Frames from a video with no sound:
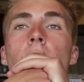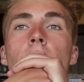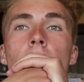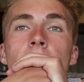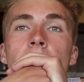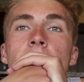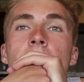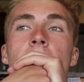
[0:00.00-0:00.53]

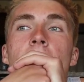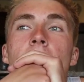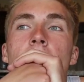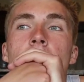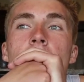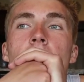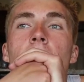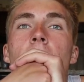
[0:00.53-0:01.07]
Alright
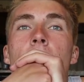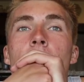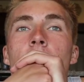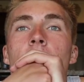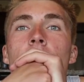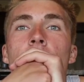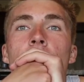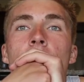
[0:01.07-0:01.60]
guys, I've
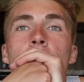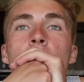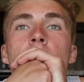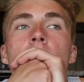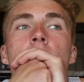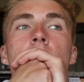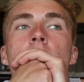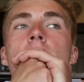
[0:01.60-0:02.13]
got
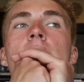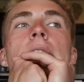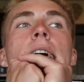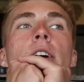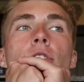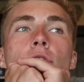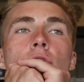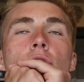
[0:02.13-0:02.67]
something to
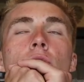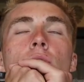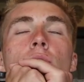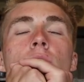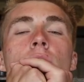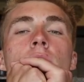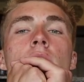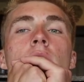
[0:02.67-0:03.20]
tell you.
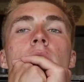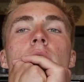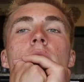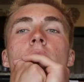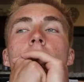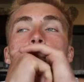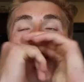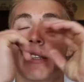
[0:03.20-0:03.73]

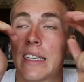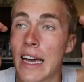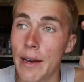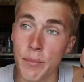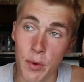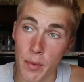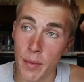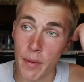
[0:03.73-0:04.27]
Um, it's
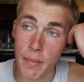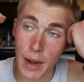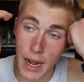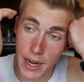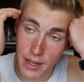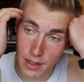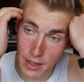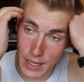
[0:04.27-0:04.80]
kind of been in my
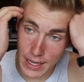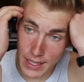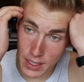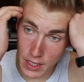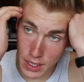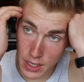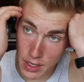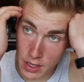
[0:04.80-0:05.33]
mind
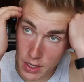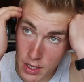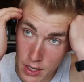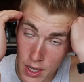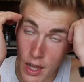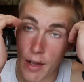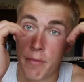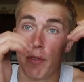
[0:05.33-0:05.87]
lately.
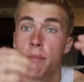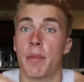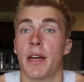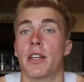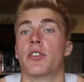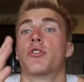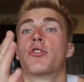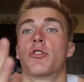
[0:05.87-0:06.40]
I've
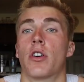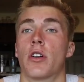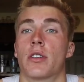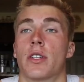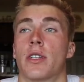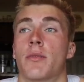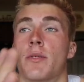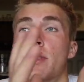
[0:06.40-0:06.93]
been
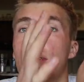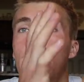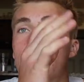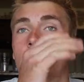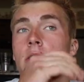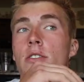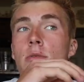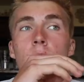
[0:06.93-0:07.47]
struggling with
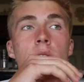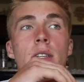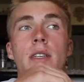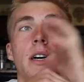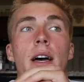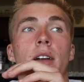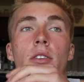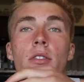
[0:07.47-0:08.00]
this. This will be the
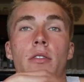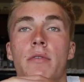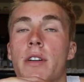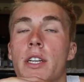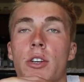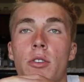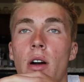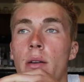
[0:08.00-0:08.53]
title of the
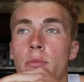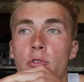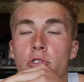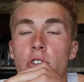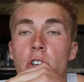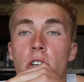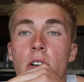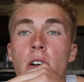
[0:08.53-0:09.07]
video, I'm
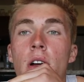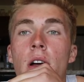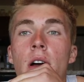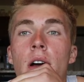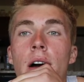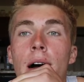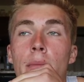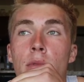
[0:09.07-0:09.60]
sure.
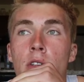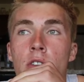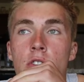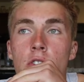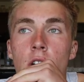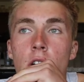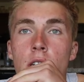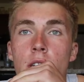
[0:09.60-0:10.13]
I've been
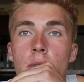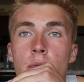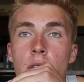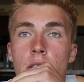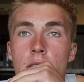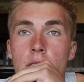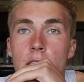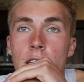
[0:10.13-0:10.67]
struggling
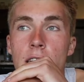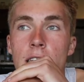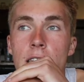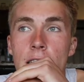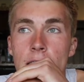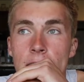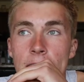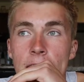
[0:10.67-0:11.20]
with this
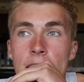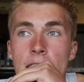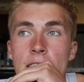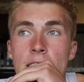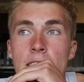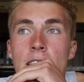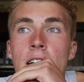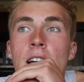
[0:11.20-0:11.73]
lately, and that
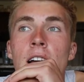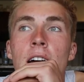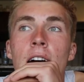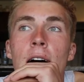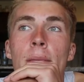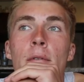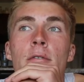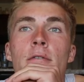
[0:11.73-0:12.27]
is
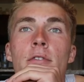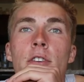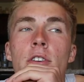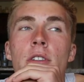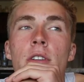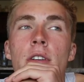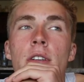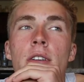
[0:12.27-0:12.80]
I've been
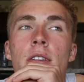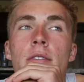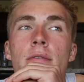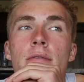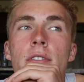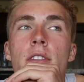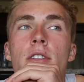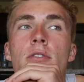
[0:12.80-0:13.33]
feeling,
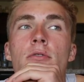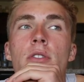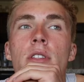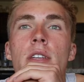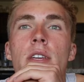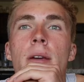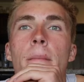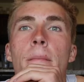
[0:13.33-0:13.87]
feeling
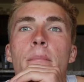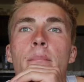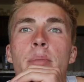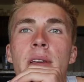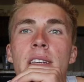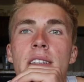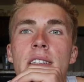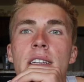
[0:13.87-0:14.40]
really
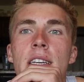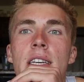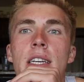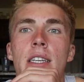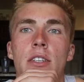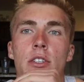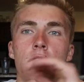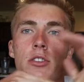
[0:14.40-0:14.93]
busy
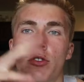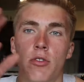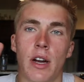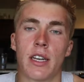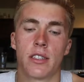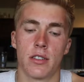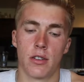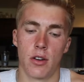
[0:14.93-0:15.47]
and
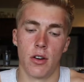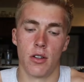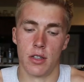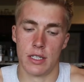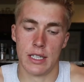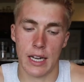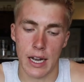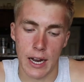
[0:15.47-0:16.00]
stressed all
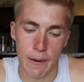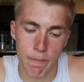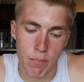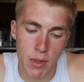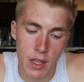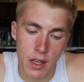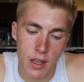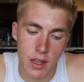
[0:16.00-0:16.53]
the time.
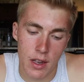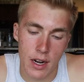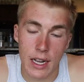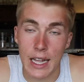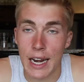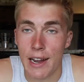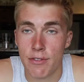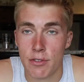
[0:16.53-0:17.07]
And I
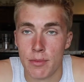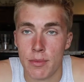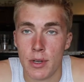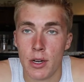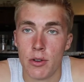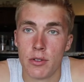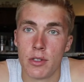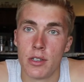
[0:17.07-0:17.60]
kind of have some
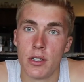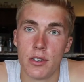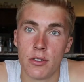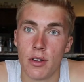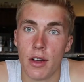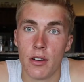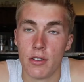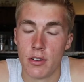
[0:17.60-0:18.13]
notes here
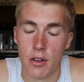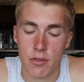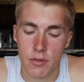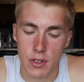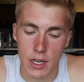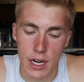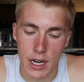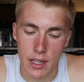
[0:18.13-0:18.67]
so I don't
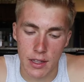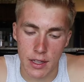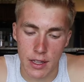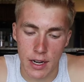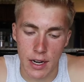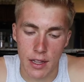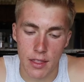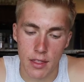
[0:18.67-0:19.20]
forget anything
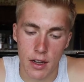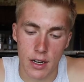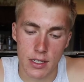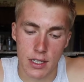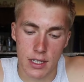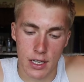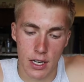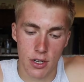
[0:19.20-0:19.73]
that I
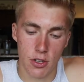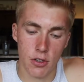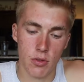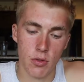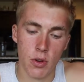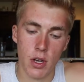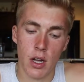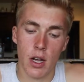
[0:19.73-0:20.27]
thought to tell
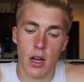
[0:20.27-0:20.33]
you.